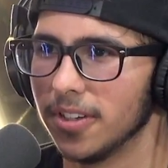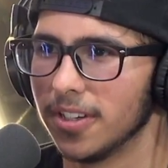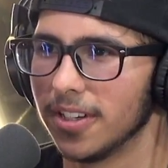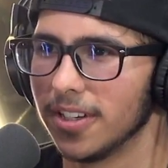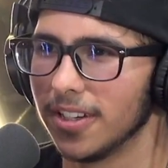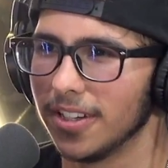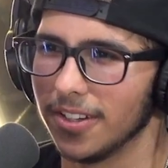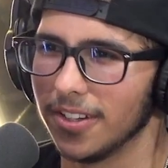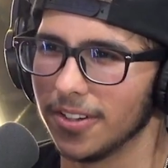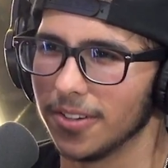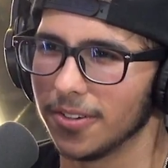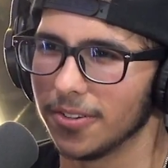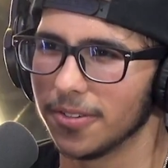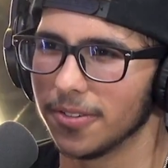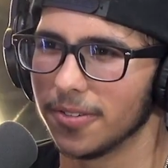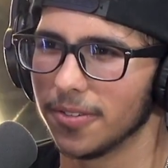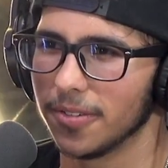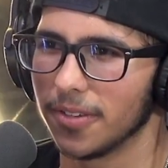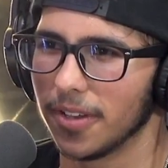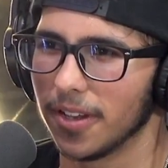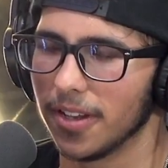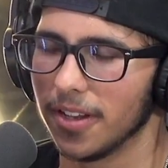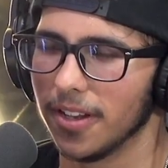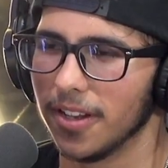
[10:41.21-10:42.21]
You know,
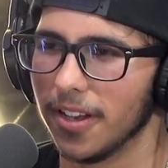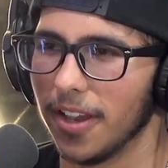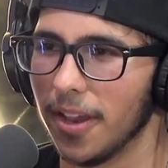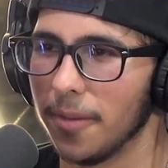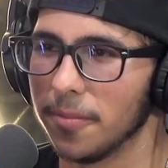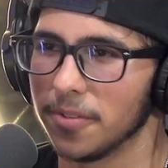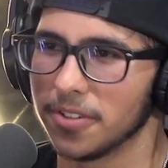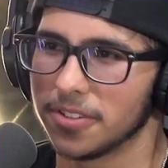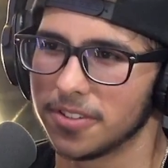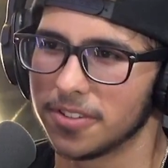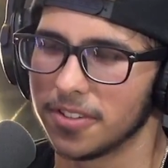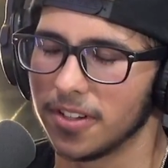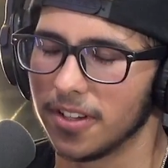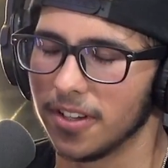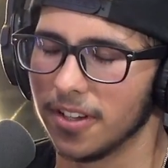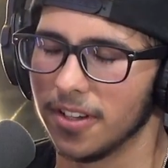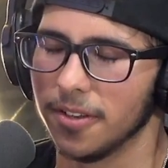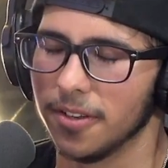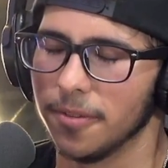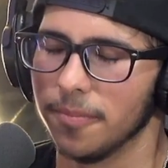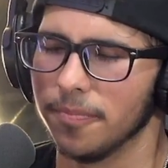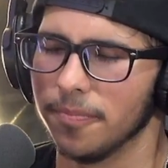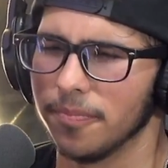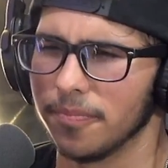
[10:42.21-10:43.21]

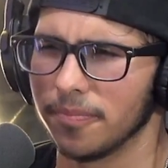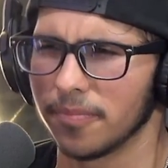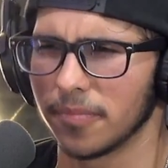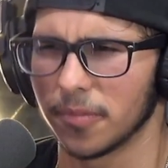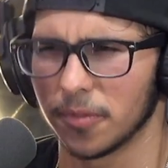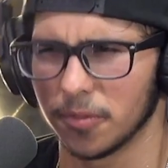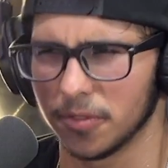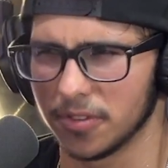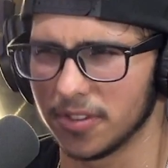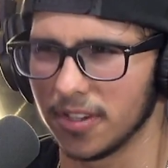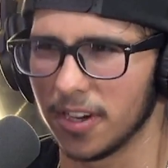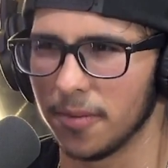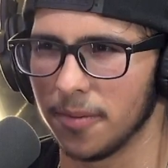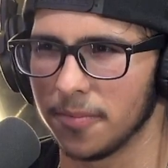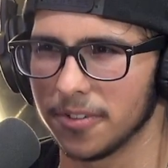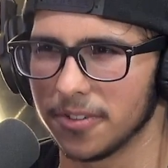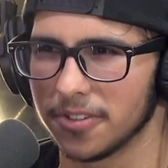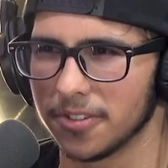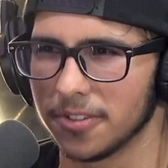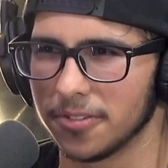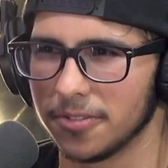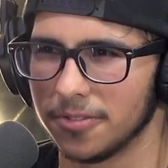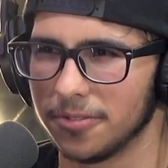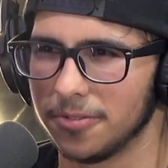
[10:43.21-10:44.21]
was it Emma
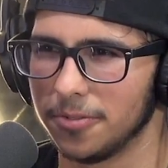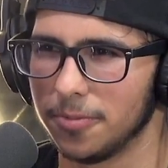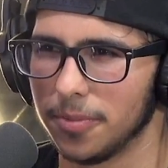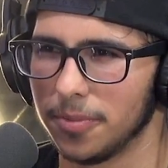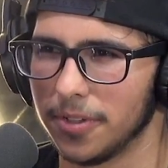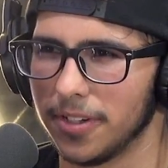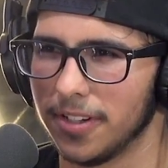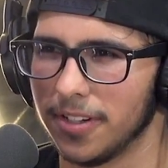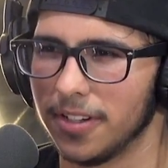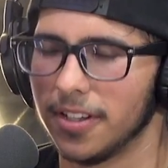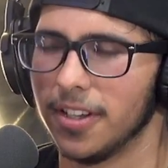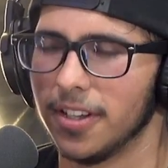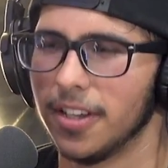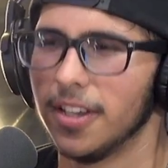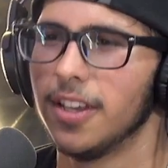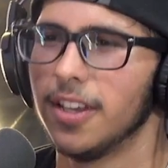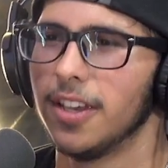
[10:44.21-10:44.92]
Stone? Emma Stone.